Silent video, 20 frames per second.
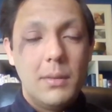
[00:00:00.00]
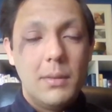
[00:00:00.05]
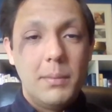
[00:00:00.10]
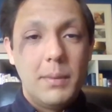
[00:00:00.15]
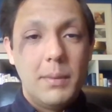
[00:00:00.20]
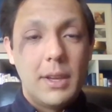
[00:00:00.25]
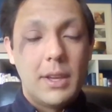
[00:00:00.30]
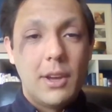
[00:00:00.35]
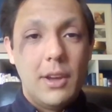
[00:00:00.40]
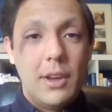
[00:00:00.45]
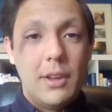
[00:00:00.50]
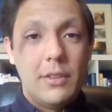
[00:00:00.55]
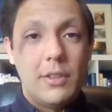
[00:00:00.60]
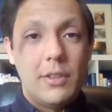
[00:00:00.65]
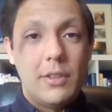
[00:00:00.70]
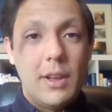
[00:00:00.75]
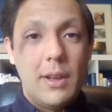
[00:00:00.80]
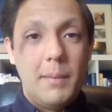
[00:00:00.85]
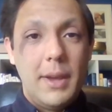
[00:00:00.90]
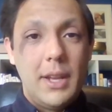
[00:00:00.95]

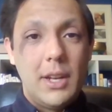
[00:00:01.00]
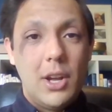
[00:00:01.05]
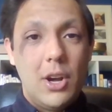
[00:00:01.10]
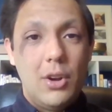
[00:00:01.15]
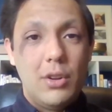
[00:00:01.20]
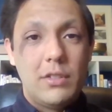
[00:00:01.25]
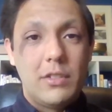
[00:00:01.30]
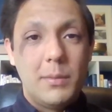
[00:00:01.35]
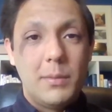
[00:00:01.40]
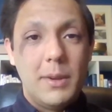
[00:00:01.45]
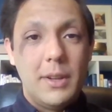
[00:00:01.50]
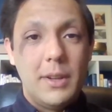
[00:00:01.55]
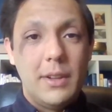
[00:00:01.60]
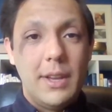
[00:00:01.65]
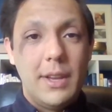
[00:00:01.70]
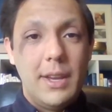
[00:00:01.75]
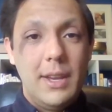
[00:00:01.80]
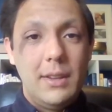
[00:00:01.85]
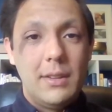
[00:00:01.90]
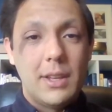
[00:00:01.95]
Because, I mean,
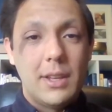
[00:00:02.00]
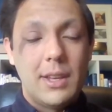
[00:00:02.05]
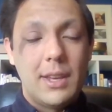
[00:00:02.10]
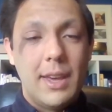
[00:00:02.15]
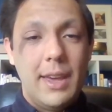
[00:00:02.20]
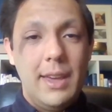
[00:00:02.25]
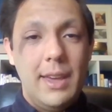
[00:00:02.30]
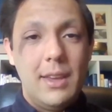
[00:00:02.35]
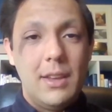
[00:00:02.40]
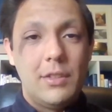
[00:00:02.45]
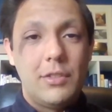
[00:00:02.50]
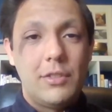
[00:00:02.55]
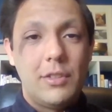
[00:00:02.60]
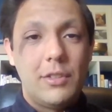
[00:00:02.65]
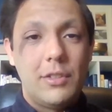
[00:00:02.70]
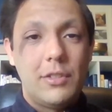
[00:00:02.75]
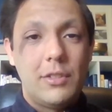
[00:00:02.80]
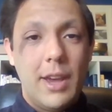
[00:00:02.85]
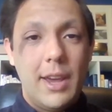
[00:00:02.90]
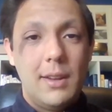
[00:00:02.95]
ultimately, the key is
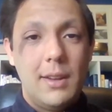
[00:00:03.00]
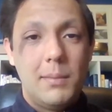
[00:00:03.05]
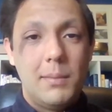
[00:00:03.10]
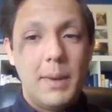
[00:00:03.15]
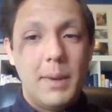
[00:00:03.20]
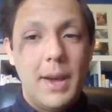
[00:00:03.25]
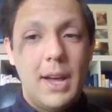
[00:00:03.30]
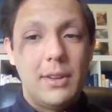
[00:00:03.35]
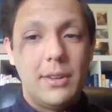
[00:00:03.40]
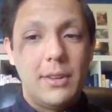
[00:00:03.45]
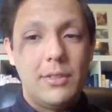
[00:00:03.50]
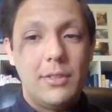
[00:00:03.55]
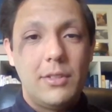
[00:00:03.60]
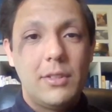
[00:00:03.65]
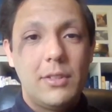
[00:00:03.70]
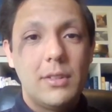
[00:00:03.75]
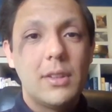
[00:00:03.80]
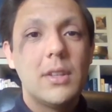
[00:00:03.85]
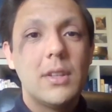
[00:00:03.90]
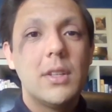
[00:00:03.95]
to stay in
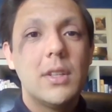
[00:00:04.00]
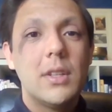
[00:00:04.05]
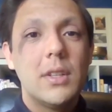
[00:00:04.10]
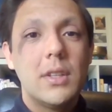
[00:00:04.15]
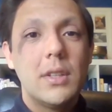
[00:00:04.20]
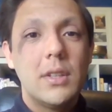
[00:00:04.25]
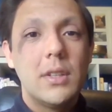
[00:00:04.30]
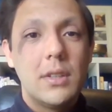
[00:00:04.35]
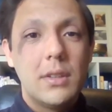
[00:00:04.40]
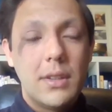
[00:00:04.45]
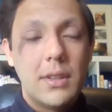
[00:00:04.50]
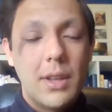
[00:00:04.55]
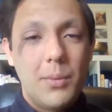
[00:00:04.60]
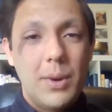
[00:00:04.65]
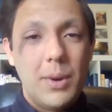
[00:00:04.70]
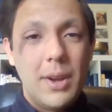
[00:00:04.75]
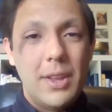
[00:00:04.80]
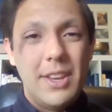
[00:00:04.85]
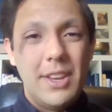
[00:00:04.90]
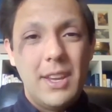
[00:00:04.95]
balance. There
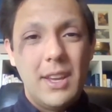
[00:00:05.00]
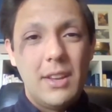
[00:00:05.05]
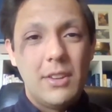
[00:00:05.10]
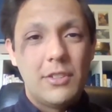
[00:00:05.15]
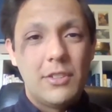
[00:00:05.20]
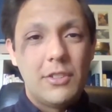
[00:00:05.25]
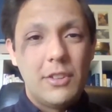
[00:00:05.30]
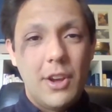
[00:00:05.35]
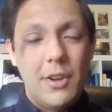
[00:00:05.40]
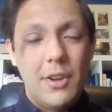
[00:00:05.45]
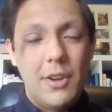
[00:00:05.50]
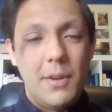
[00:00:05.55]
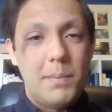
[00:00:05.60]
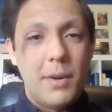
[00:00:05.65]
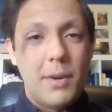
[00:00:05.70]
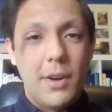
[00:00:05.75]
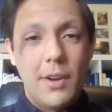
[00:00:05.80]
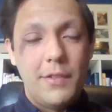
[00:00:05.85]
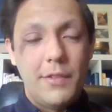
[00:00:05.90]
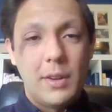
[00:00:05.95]
really is no
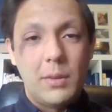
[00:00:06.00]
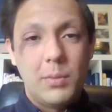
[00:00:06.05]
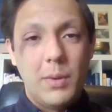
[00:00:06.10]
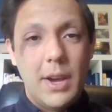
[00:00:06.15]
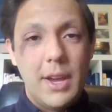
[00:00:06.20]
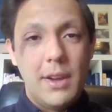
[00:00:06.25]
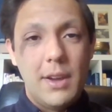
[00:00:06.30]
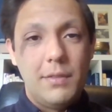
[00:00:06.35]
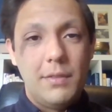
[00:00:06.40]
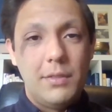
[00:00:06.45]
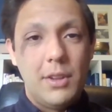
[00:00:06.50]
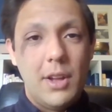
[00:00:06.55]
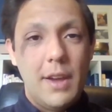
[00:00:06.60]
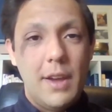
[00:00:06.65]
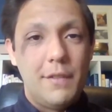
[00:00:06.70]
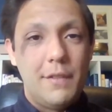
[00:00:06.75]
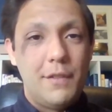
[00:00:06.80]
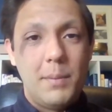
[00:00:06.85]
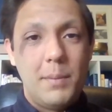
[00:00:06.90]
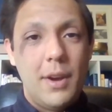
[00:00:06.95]
perfect way of
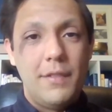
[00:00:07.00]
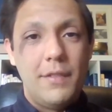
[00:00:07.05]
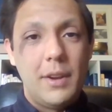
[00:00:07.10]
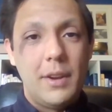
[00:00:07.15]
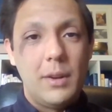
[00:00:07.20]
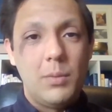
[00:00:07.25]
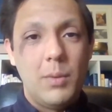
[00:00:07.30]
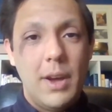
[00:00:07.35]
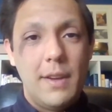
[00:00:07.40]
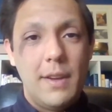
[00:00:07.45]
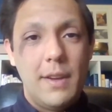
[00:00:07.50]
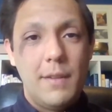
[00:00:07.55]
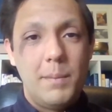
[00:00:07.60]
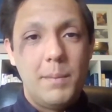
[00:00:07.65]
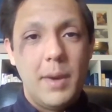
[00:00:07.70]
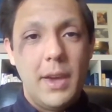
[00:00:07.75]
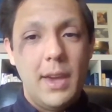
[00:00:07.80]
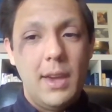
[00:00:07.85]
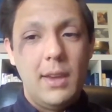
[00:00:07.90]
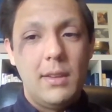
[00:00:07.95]
life or perfect way of
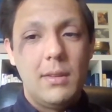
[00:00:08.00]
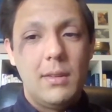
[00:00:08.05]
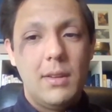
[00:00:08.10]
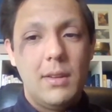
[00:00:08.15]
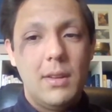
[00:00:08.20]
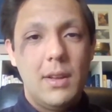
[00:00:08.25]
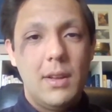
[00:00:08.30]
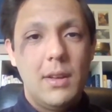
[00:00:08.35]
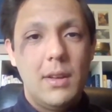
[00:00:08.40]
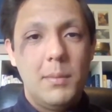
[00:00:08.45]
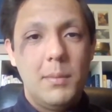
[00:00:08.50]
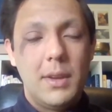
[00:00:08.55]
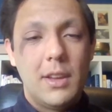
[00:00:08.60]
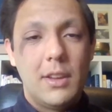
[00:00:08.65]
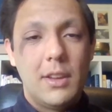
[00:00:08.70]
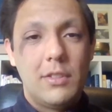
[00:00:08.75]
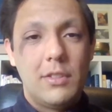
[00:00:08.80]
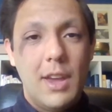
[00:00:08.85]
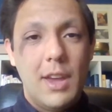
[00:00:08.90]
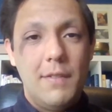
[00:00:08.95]
being,
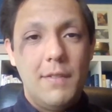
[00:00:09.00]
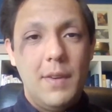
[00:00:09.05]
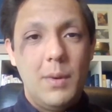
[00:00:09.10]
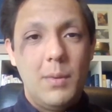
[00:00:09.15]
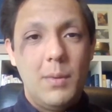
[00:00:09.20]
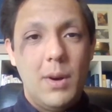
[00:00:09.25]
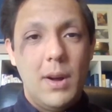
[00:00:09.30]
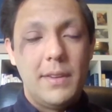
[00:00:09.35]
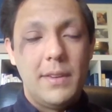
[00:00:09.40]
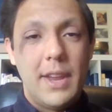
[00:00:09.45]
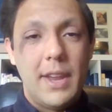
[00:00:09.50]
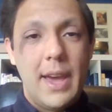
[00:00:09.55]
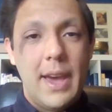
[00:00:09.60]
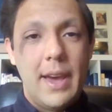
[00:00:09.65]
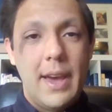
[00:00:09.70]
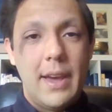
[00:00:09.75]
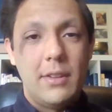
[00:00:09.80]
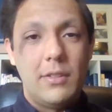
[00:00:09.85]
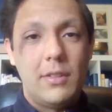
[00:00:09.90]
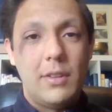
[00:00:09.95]
because everyone
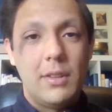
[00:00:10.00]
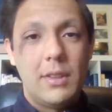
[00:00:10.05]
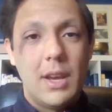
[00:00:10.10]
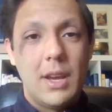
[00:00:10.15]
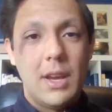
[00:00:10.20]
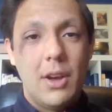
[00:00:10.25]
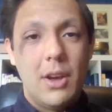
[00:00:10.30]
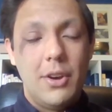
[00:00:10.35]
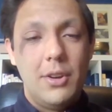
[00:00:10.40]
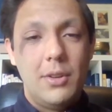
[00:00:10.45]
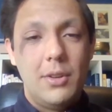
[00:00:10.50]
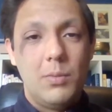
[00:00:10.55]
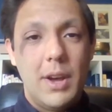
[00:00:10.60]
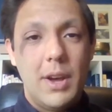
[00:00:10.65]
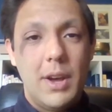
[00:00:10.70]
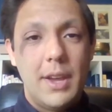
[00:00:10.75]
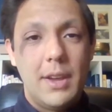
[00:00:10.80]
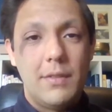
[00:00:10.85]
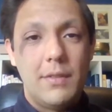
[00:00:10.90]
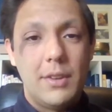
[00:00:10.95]
has their own
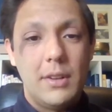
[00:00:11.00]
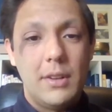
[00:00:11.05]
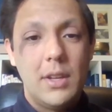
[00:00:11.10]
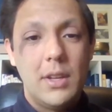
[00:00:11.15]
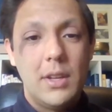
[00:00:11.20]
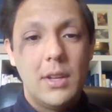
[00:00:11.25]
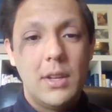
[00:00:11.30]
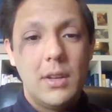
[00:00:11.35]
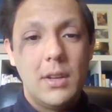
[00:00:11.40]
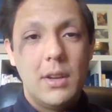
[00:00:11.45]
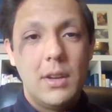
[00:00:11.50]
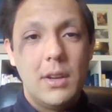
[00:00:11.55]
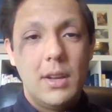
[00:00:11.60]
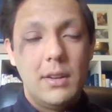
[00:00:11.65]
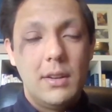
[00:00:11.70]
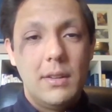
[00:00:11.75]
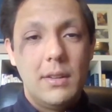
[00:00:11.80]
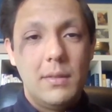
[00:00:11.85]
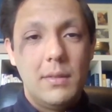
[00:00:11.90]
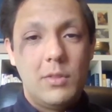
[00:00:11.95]
way of it.
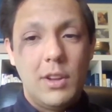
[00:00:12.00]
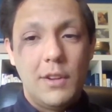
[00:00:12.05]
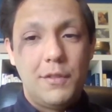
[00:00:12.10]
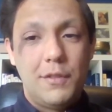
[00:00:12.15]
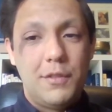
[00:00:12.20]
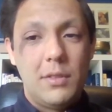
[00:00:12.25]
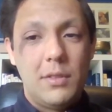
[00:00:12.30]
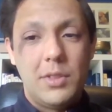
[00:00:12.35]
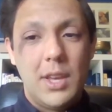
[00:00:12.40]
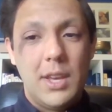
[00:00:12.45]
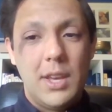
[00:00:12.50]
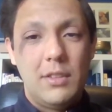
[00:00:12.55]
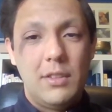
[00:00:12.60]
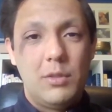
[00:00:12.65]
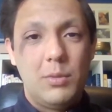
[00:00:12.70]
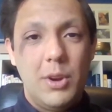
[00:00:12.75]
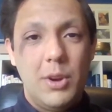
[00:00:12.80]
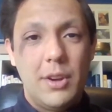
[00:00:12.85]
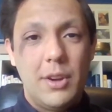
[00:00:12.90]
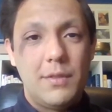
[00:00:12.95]
And different
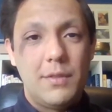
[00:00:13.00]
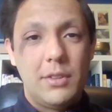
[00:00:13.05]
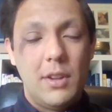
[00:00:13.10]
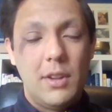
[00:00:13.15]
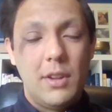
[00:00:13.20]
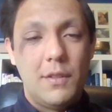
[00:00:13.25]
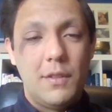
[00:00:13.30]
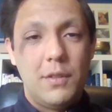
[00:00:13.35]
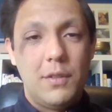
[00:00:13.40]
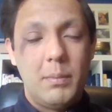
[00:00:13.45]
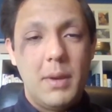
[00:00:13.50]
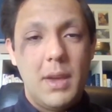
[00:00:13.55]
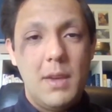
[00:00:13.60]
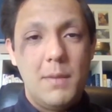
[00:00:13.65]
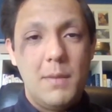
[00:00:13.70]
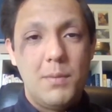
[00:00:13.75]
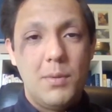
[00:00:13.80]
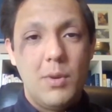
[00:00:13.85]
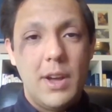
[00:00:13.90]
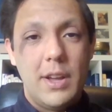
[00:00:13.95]
things work for different
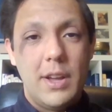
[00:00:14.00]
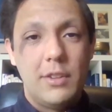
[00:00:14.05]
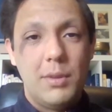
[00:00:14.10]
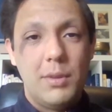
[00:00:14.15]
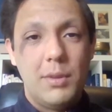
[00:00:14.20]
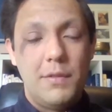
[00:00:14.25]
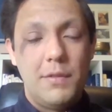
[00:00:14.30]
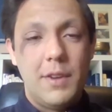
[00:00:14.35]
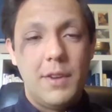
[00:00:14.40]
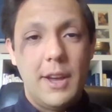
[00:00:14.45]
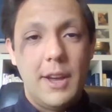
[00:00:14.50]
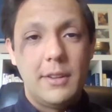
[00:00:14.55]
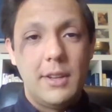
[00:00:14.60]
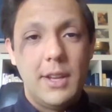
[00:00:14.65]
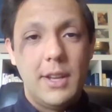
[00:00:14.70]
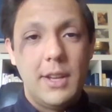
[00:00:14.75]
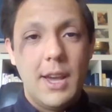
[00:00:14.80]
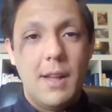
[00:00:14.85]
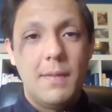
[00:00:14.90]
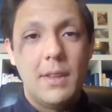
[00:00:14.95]
people, as we found
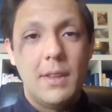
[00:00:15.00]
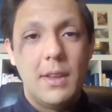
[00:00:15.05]
out.